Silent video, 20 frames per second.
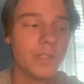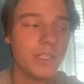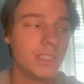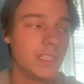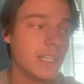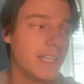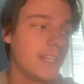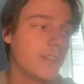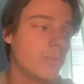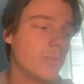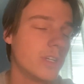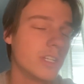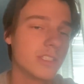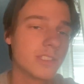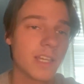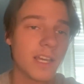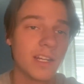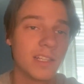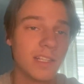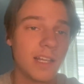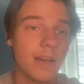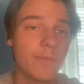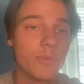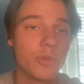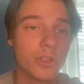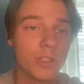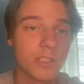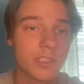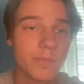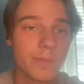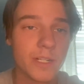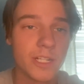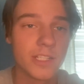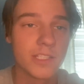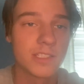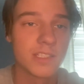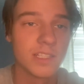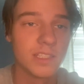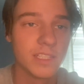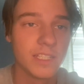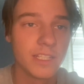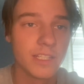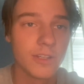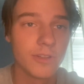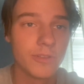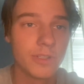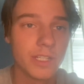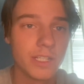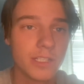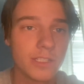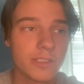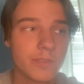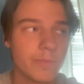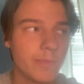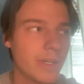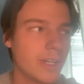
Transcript: but Landwehr's got a lot more experience than Lingo does,